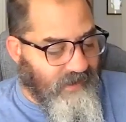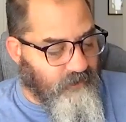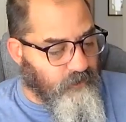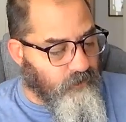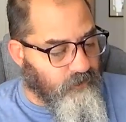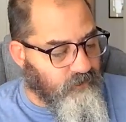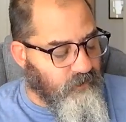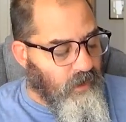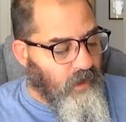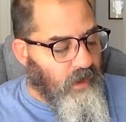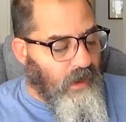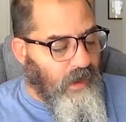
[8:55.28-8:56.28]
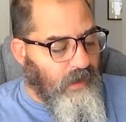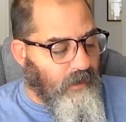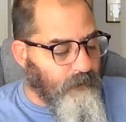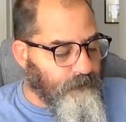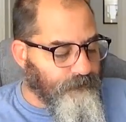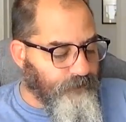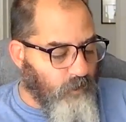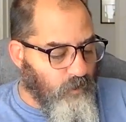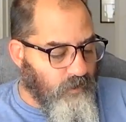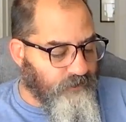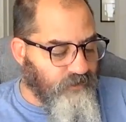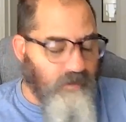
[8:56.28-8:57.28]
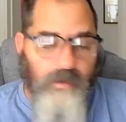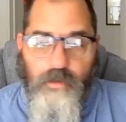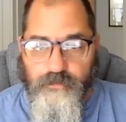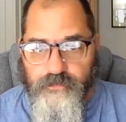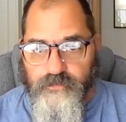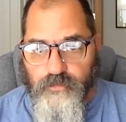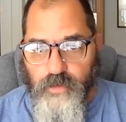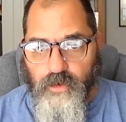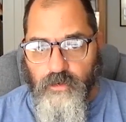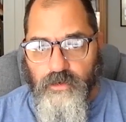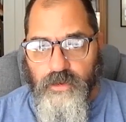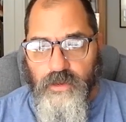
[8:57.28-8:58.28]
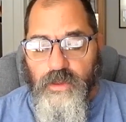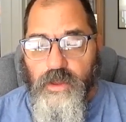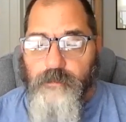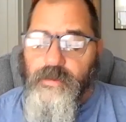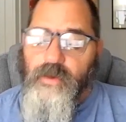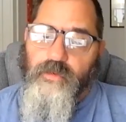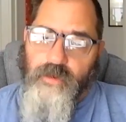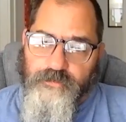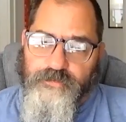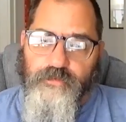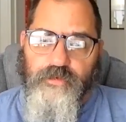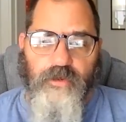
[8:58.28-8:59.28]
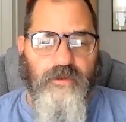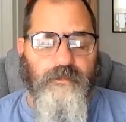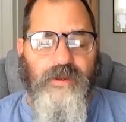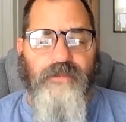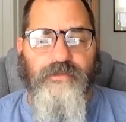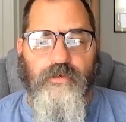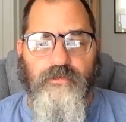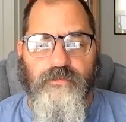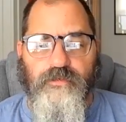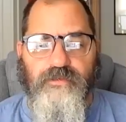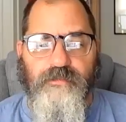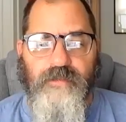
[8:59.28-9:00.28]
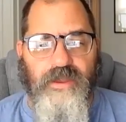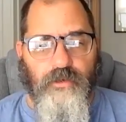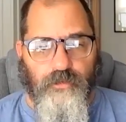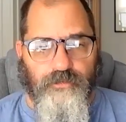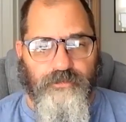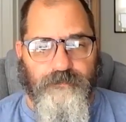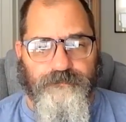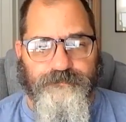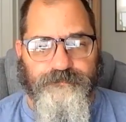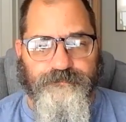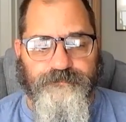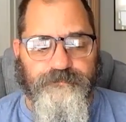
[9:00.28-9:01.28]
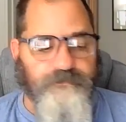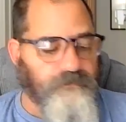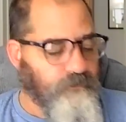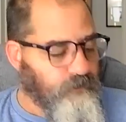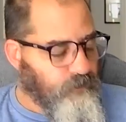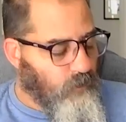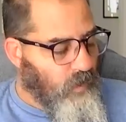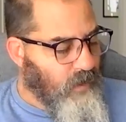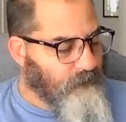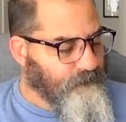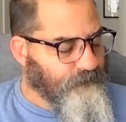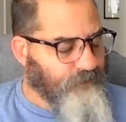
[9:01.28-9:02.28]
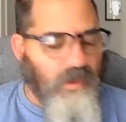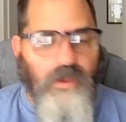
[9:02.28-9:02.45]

factors um, with females as well, but we also talk about those with males. Okay.